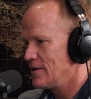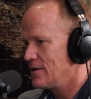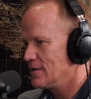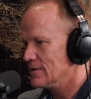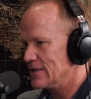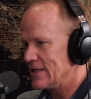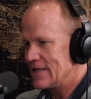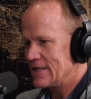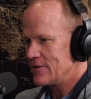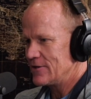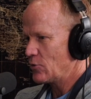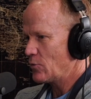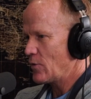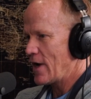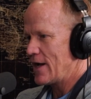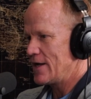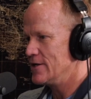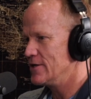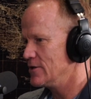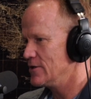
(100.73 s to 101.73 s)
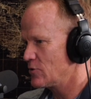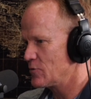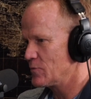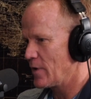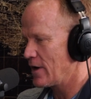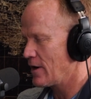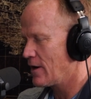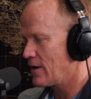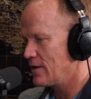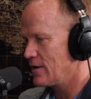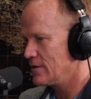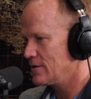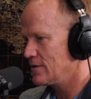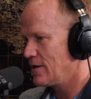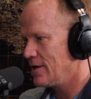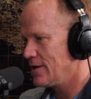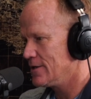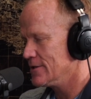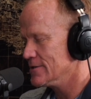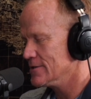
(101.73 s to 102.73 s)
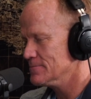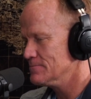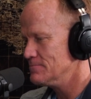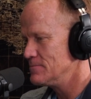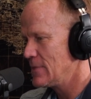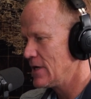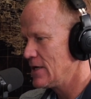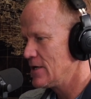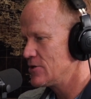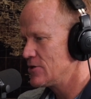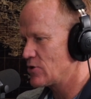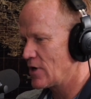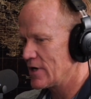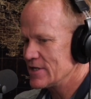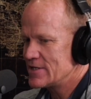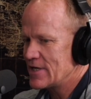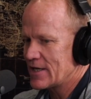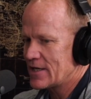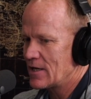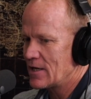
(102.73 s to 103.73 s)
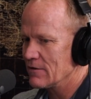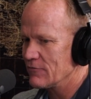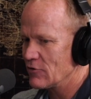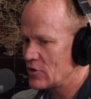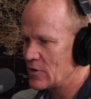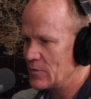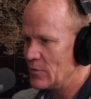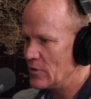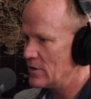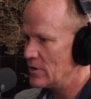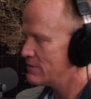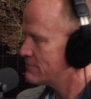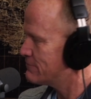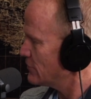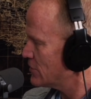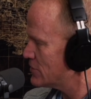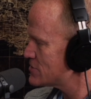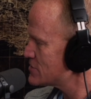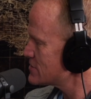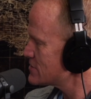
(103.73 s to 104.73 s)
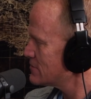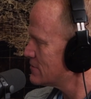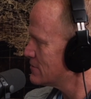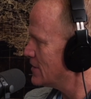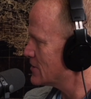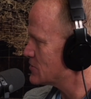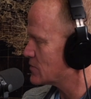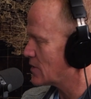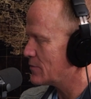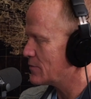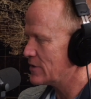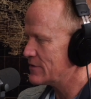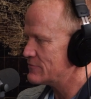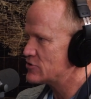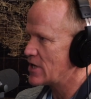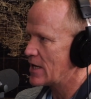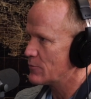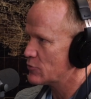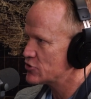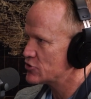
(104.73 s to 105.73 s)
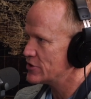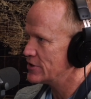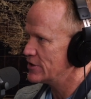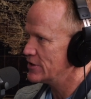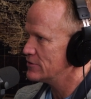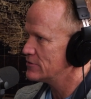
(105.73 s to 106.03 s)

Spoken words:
lead in the way I do with my heart. Trying to take care of our community first. That's what I believe Chamber should do.